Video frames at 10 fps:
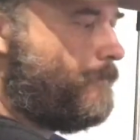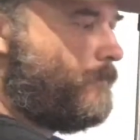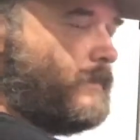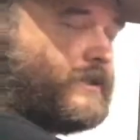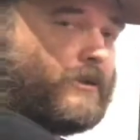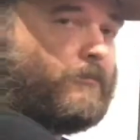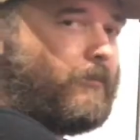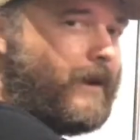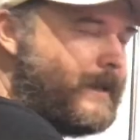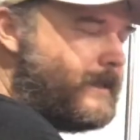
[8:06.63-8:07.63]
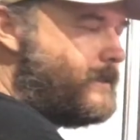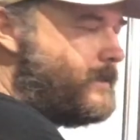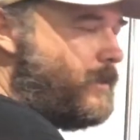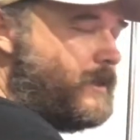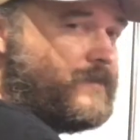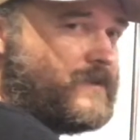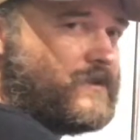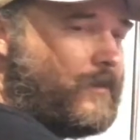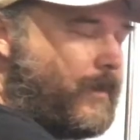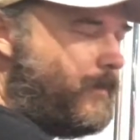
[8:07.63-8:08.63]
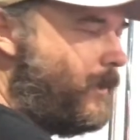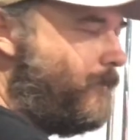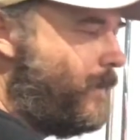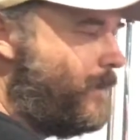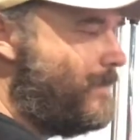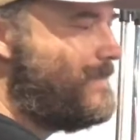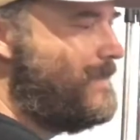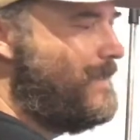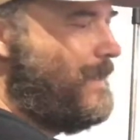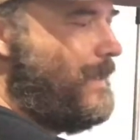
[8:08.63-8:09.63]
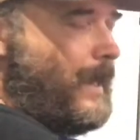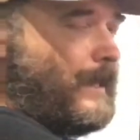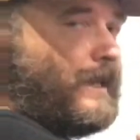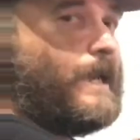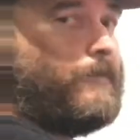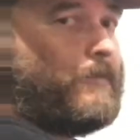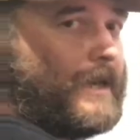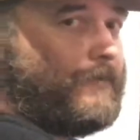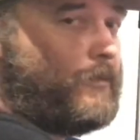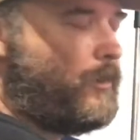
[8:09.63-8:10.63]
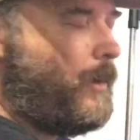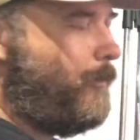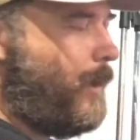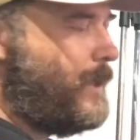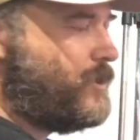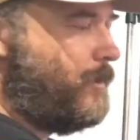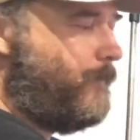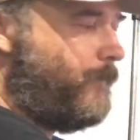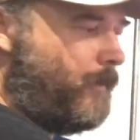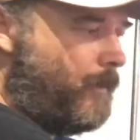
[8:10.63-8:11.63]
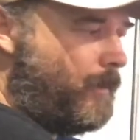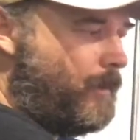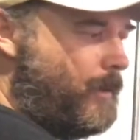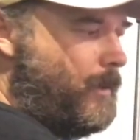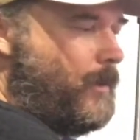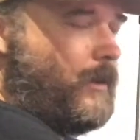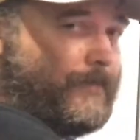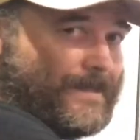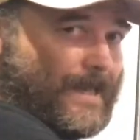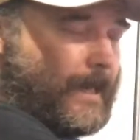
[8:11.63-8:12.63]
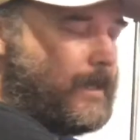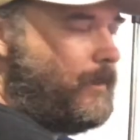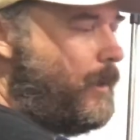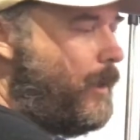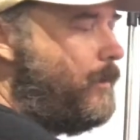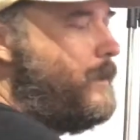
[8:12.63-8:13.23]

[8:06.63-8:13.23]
This is a great exercise for strengthening your fingers and getting ready for preparation of attacking the note.